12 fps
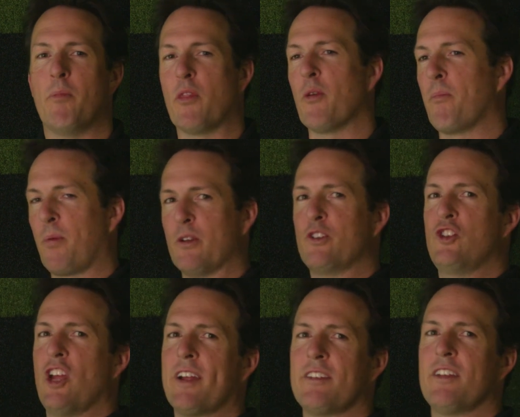But the
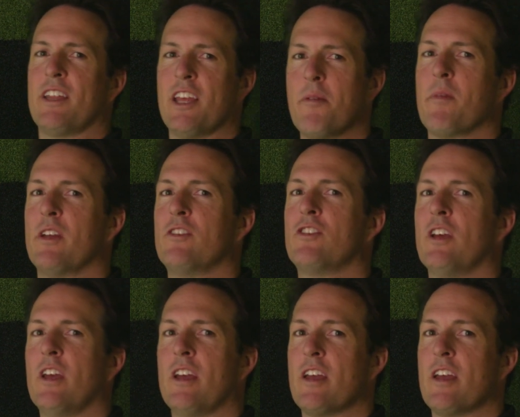projected image